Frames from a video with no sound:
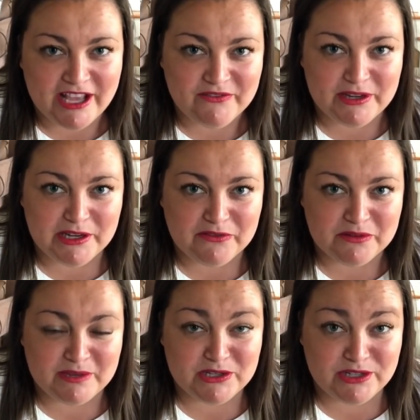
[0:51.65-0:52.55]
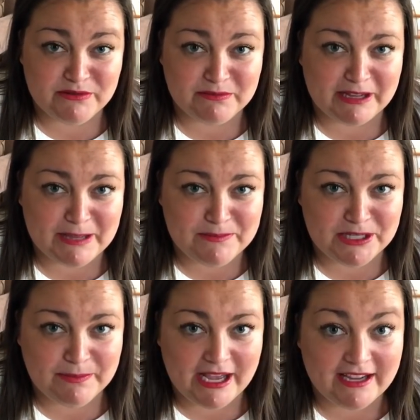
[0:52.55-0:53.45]
that video from yesterday with my
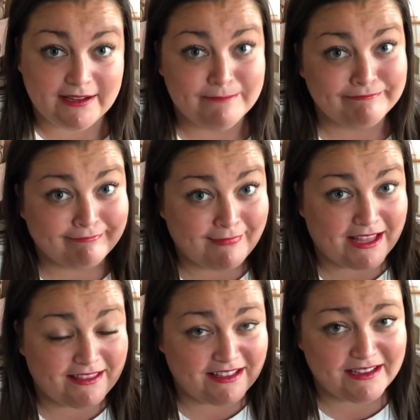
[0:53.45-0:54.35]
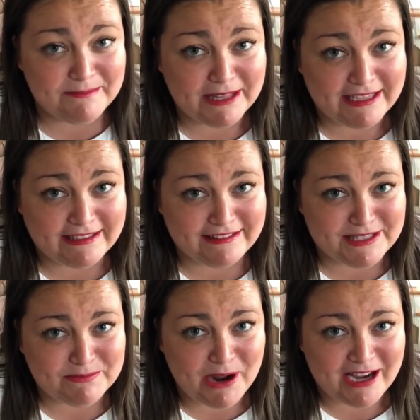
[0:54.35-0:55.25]
Ipsy bag think I'm liking
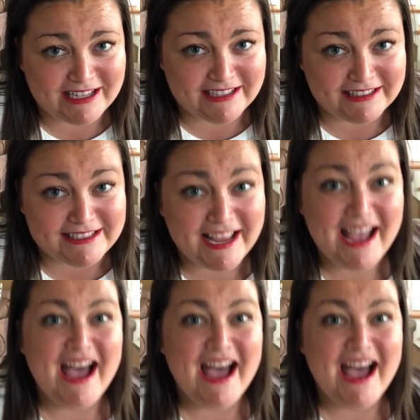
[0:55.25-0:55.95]
this product.